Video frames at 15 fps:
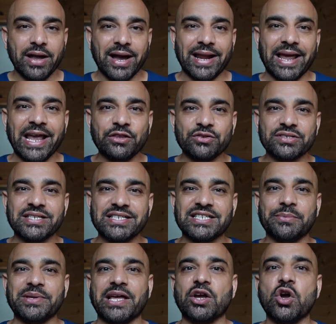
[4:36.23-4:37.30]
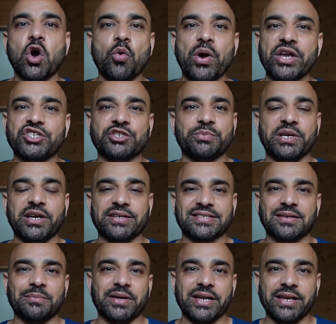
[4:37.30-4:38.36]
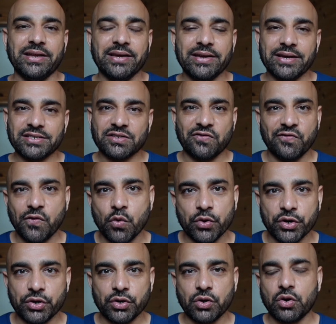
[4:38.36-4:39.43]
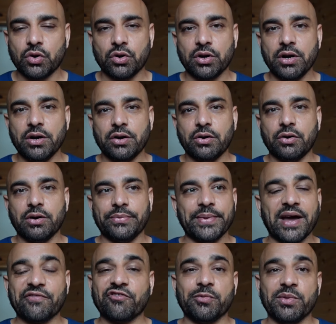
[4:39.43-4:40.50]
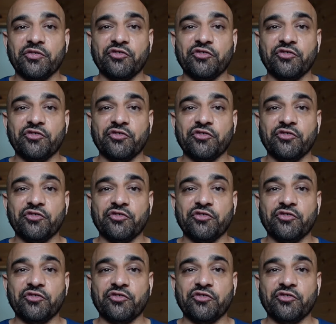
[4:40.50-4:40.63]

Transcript: And I hate to see some of that go away just because somebody is a foreigner or not from the